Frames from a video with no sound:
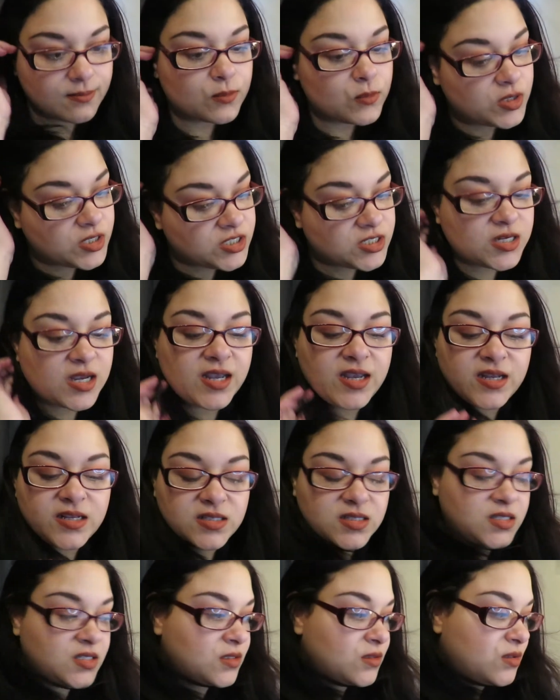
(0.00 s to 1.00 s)
which I
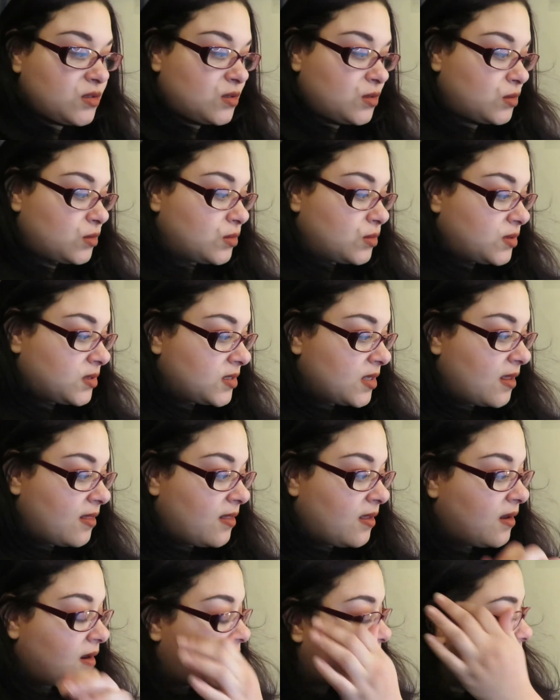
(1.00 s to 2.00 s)
can still use
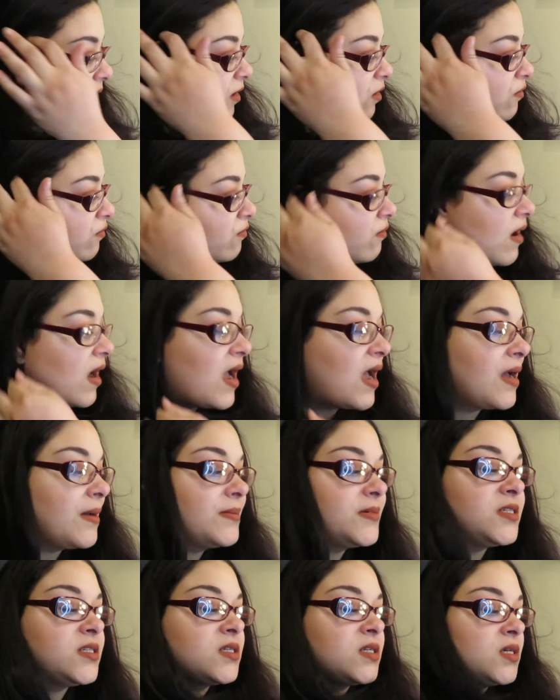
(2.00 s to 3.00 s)
and then I
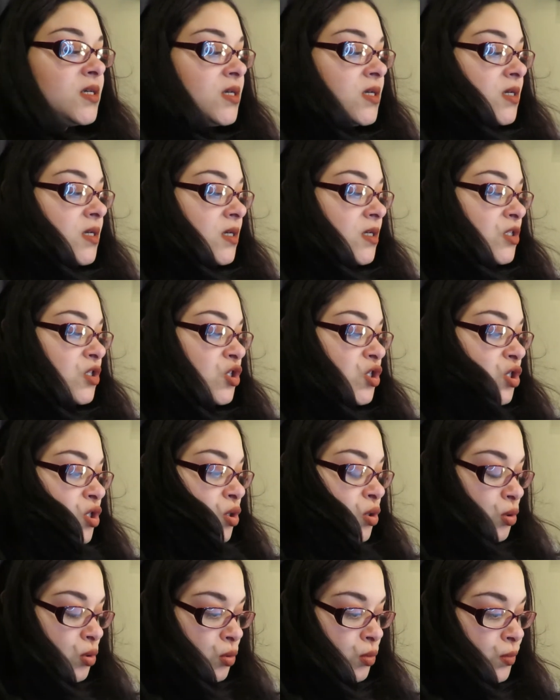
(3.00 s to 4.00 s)
grabbed
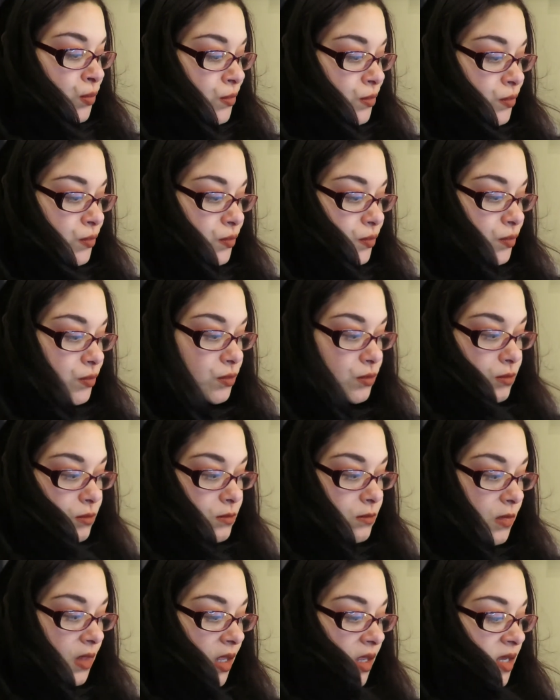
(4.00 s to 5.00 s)
two
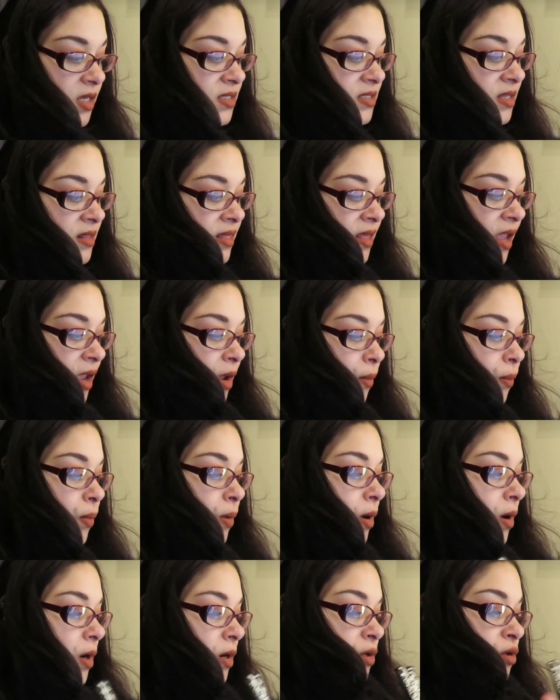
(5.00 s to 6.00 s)
because they
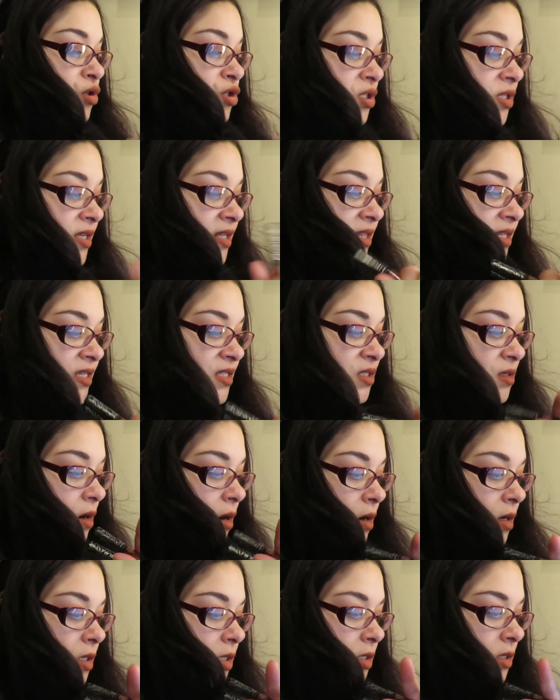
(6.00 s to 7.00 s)
were usually these
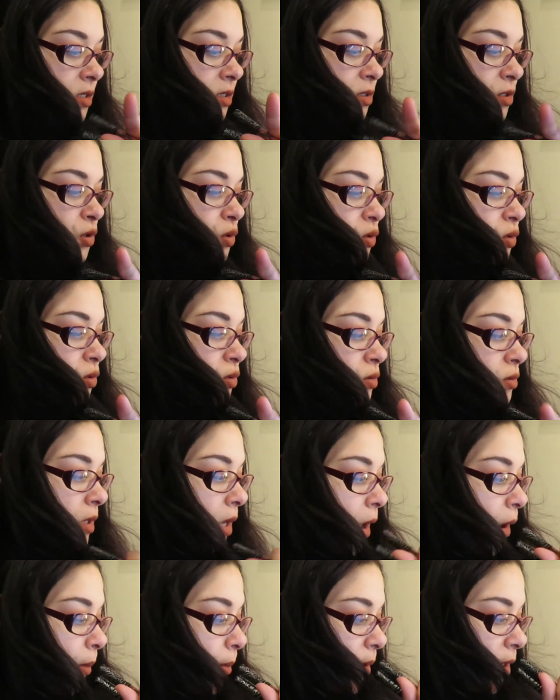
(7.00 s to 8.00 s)
are
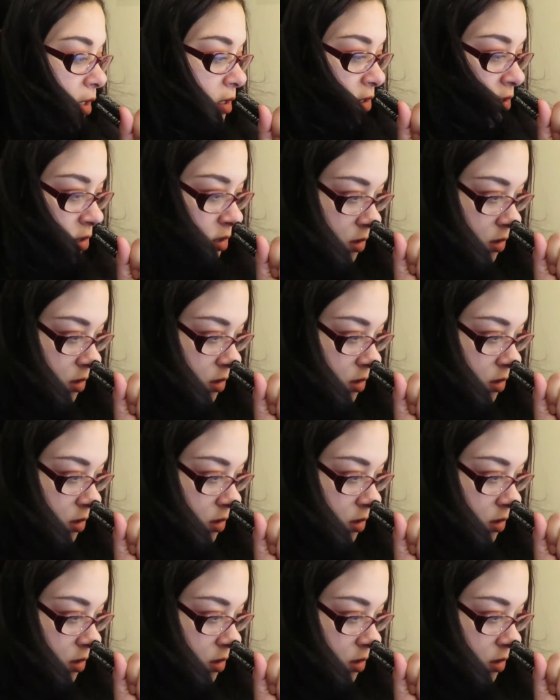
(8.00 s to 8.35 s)
how much